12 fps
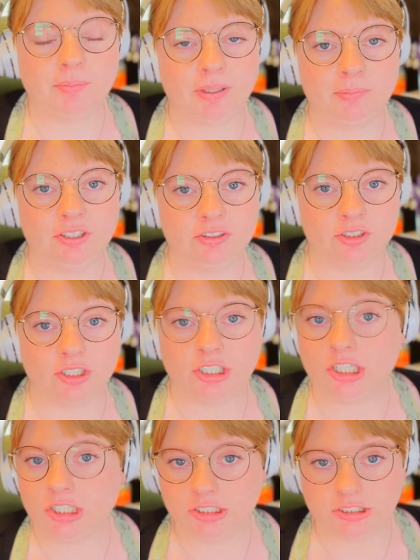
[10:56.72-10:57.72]
babies are
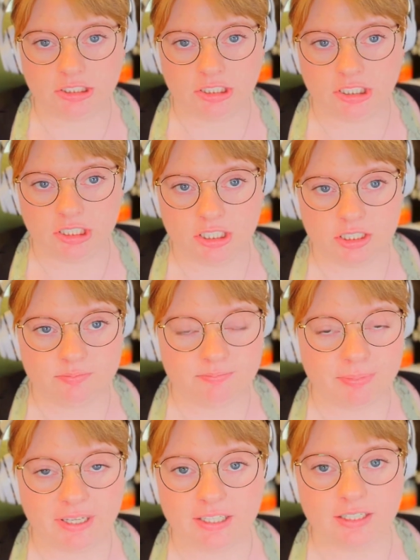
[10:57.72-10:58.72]
currently
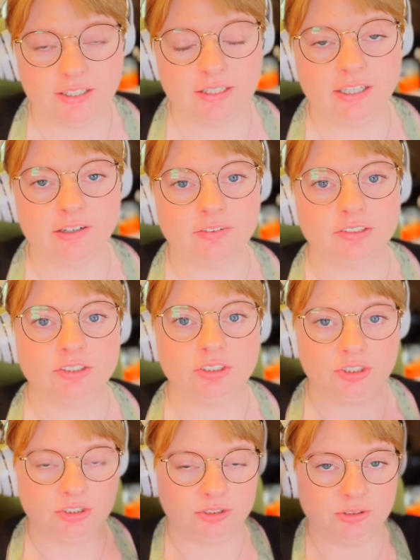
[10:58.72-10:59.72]
baking in the oven
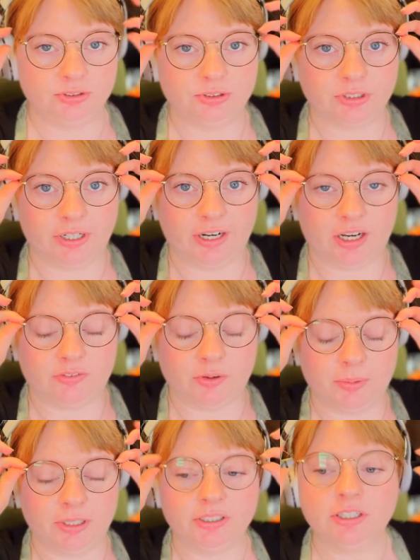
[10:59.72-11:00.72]
to dry off a
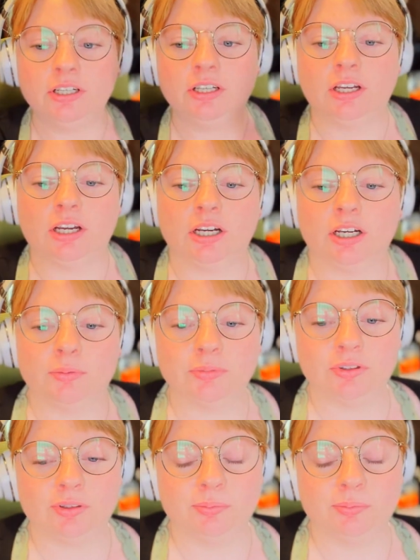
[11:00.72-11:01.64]
bit. So